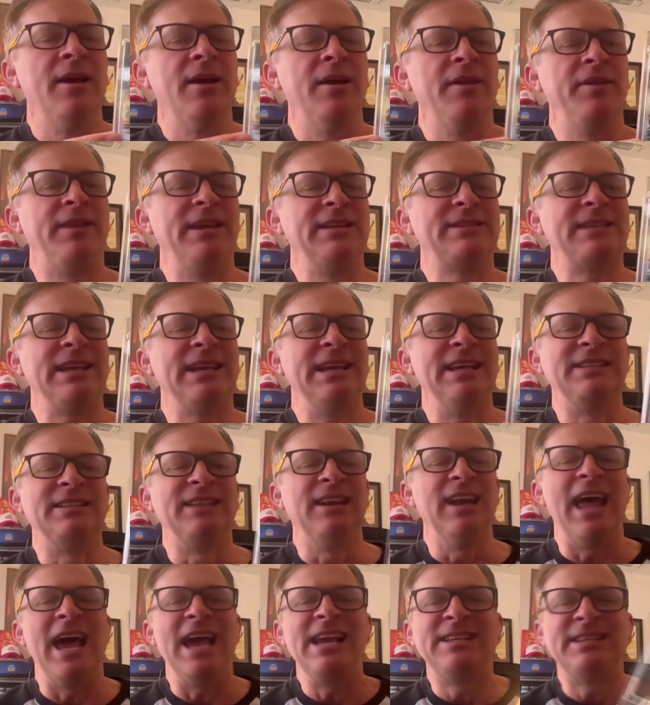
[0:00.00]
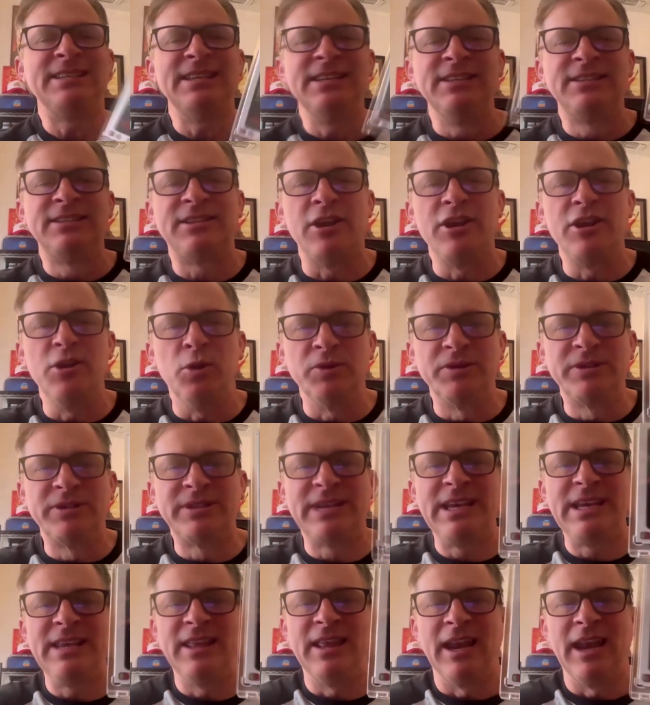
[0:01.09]
This is licensed, so you'll
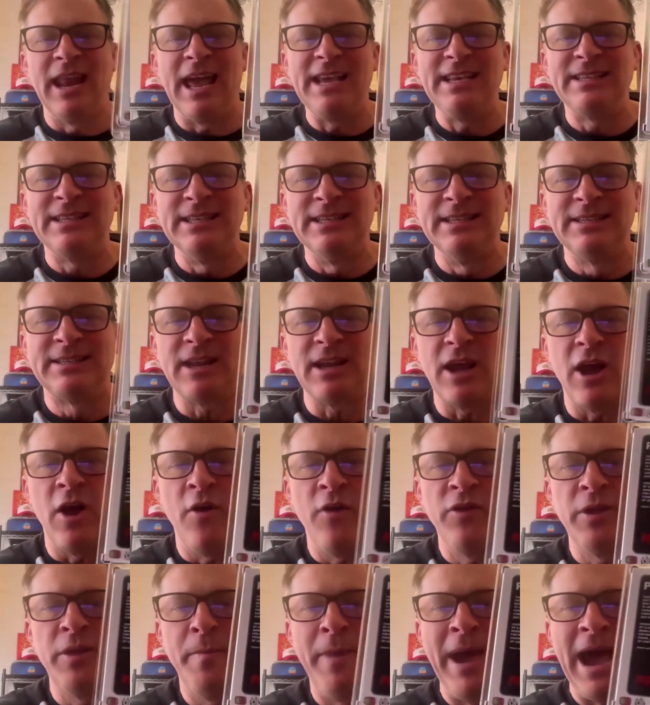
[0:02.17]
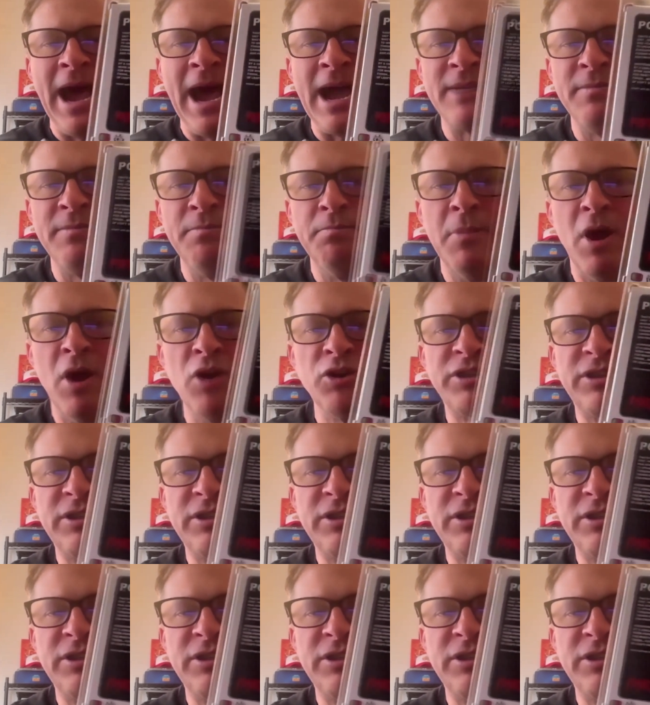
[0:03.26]
see the license on the back. Most